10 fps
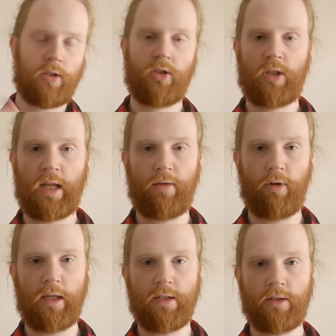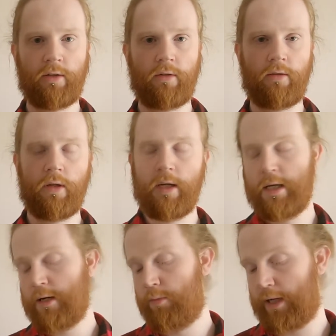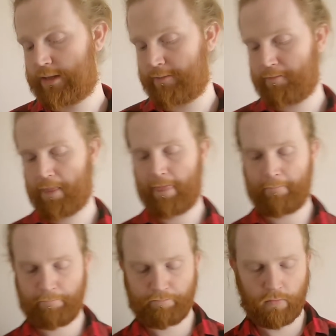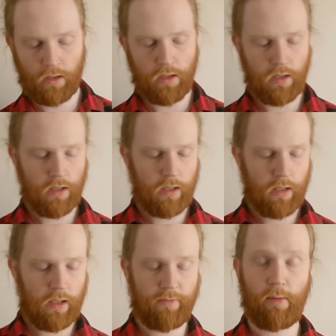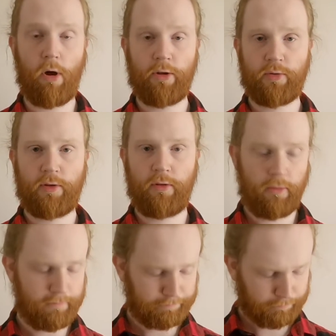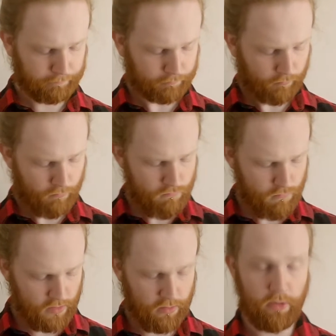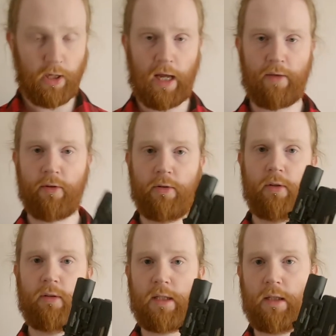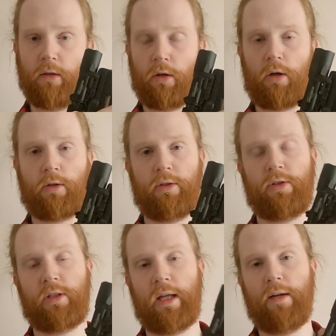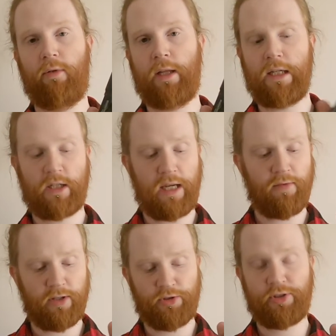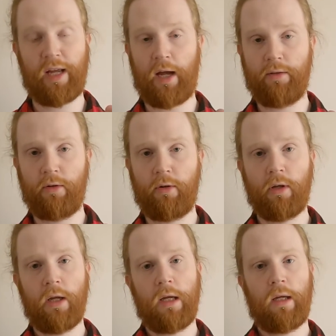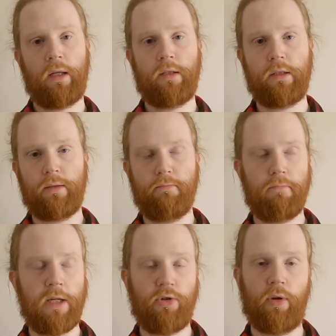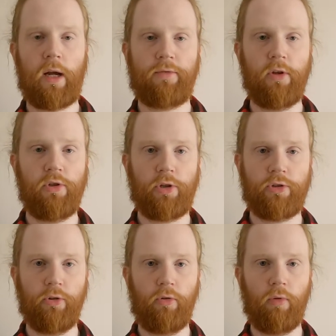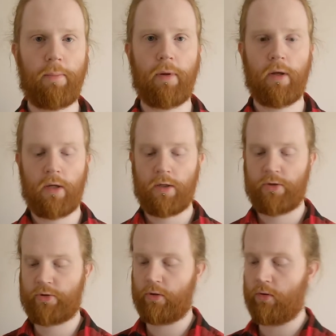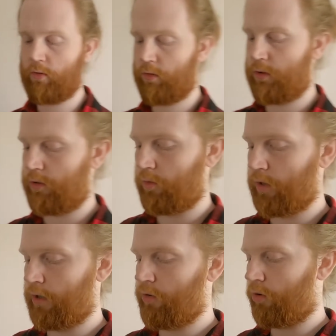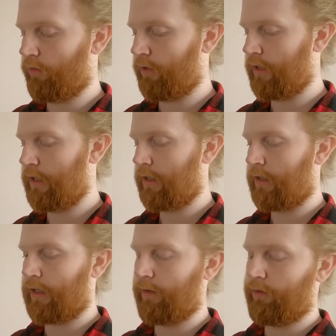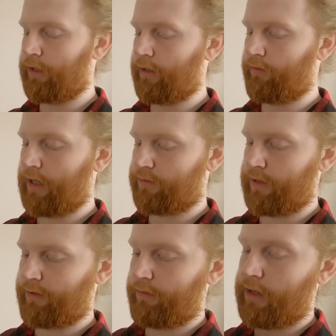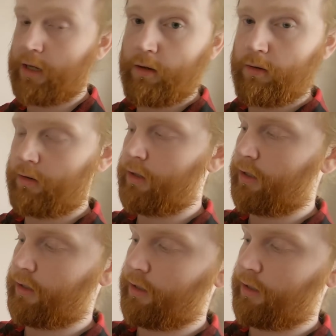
slide release. But if I'm honest with you, having the Glock slide release, even the standard, means you have to adjust your grip. So where normally I would kind of rest my thumb here and